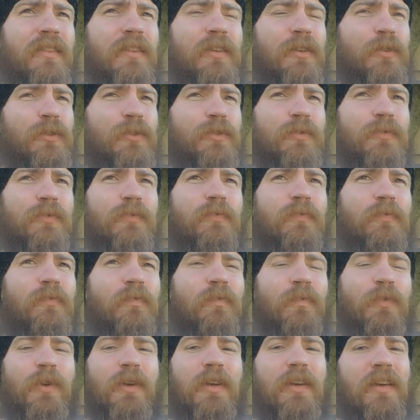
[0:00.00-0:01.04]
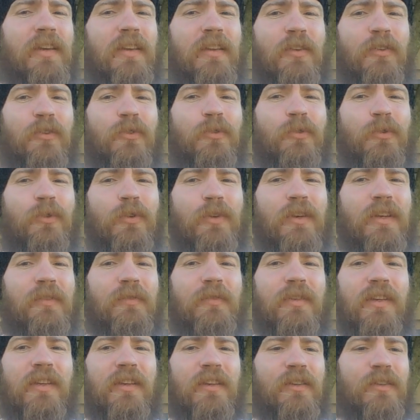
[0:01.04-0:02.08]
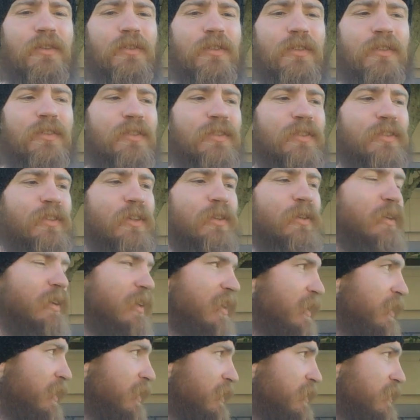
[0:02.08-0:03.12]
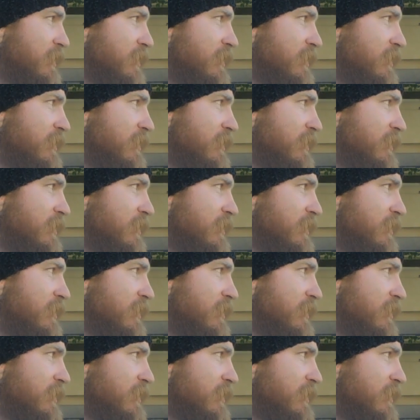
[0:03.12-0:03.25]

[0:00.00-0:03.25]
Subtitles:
Those freaking corny videos are so hilarious.